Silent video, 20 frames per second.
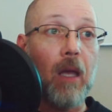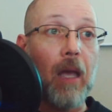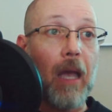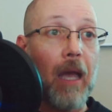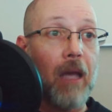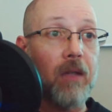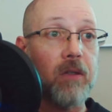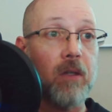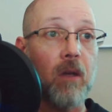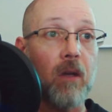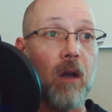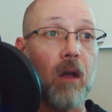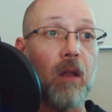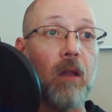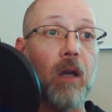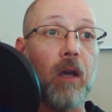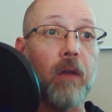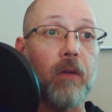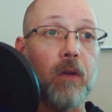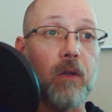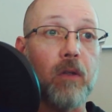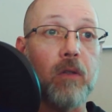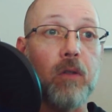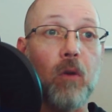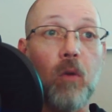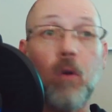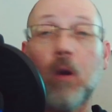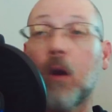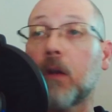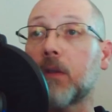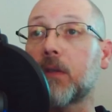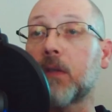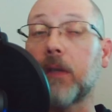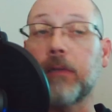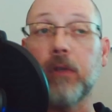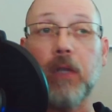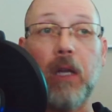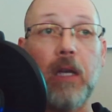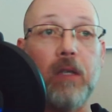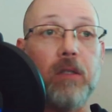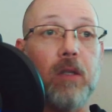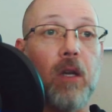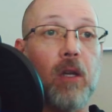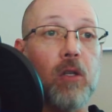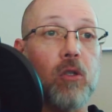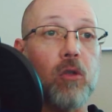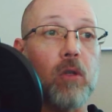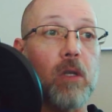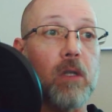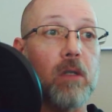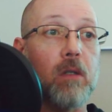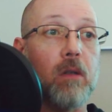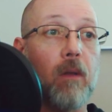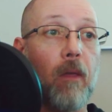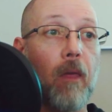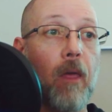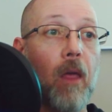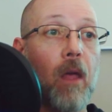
as in all other so-called civilized countries,